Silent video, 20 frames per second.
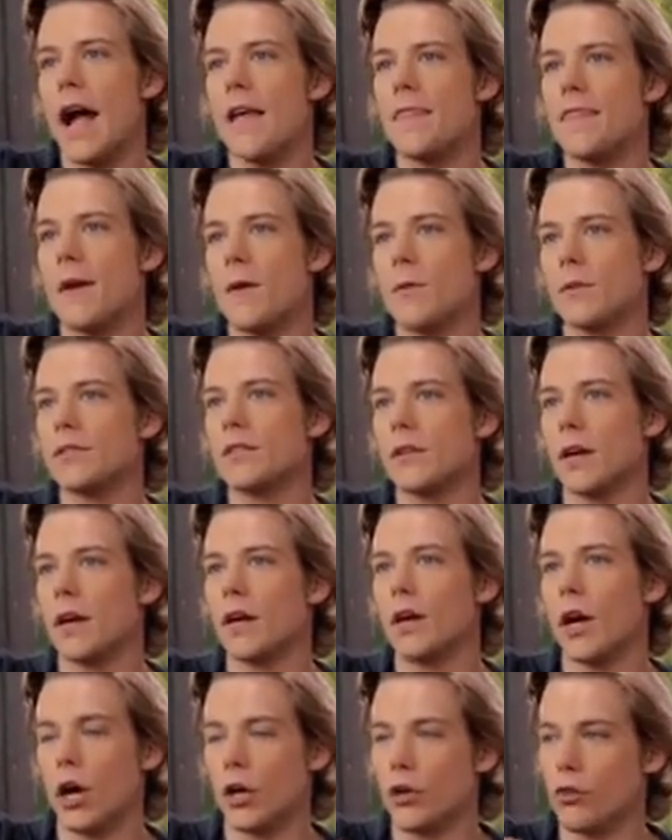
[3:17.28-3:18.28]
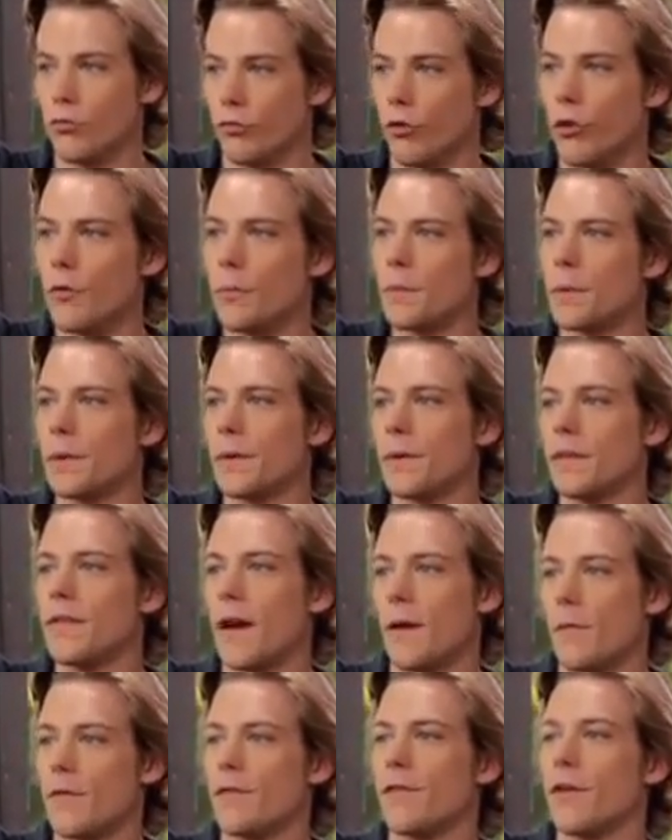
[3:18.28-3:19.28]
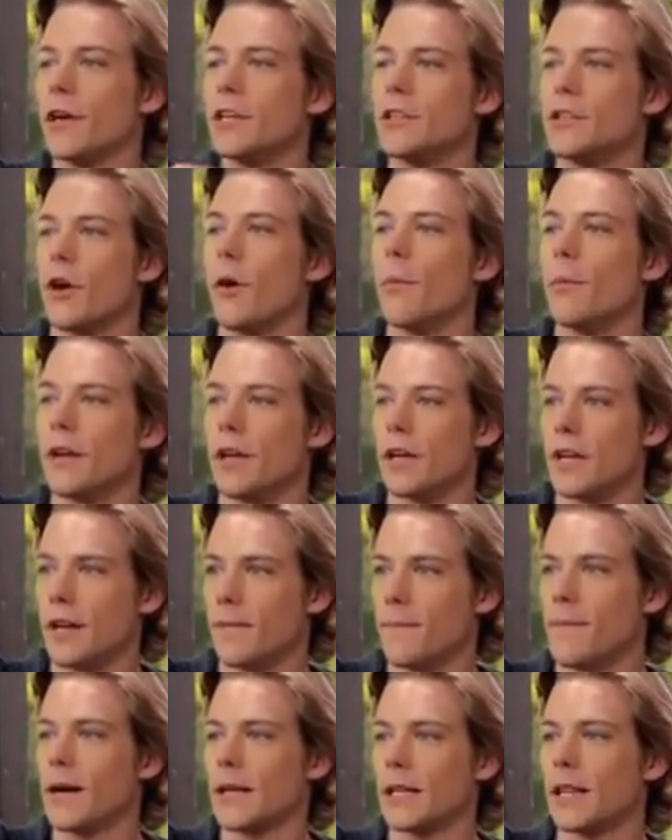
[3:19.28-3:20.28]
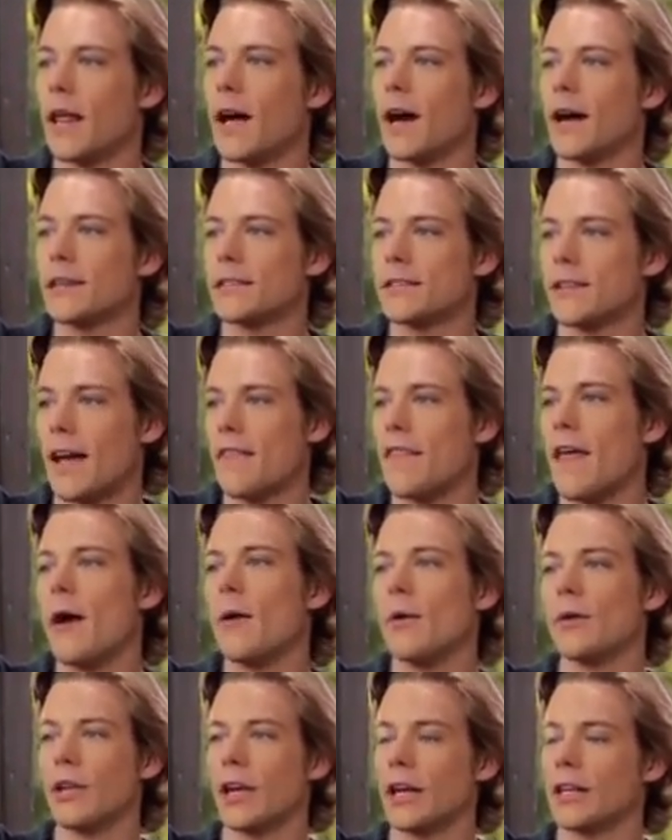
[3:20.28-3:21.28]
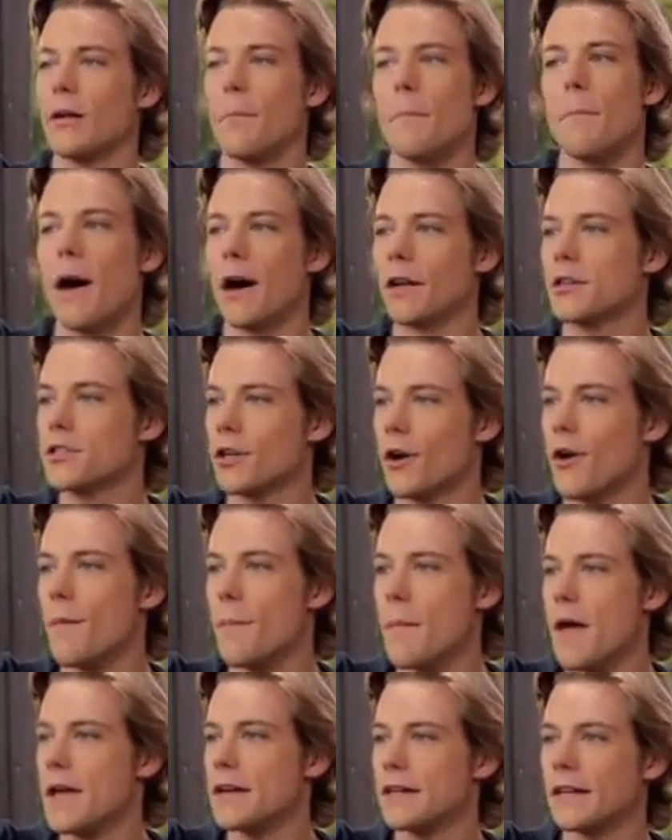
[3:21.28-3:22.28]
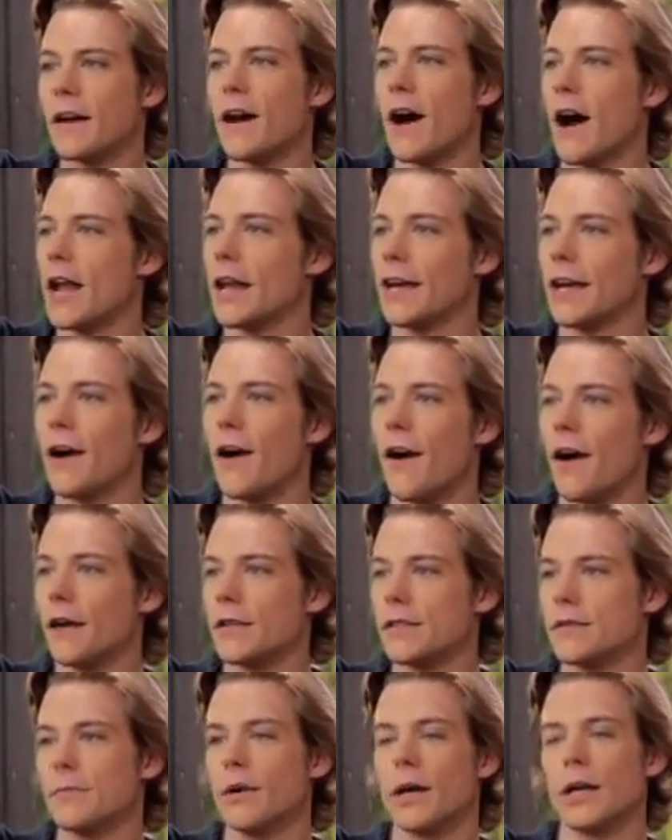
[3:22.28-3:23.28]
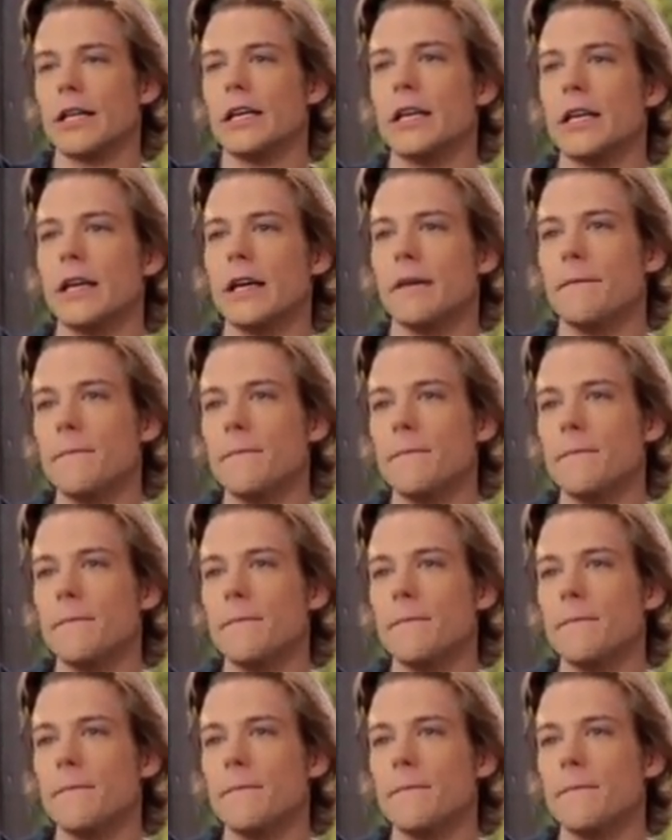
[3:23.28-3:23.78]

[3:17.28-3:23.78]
There was a group that were very dominant in my class, and they were like the macho men kind of guys in my year.